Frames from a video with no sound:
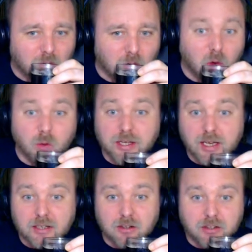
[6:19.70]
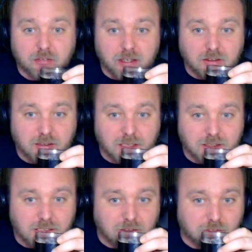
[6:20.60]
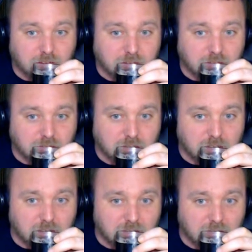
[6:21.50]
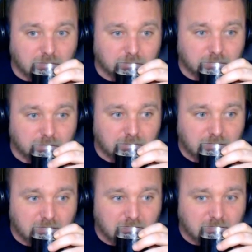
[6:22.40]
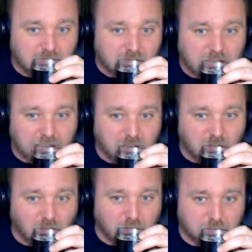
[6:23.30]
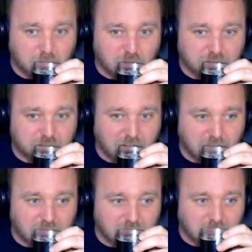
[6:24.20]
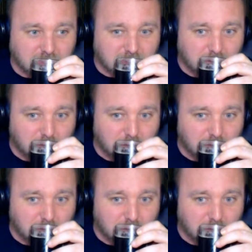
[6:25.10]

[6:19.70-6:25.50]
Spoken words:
Oh, yeah, no, you're right. Yeah, Titanfall 2's got little kind of card modifier things.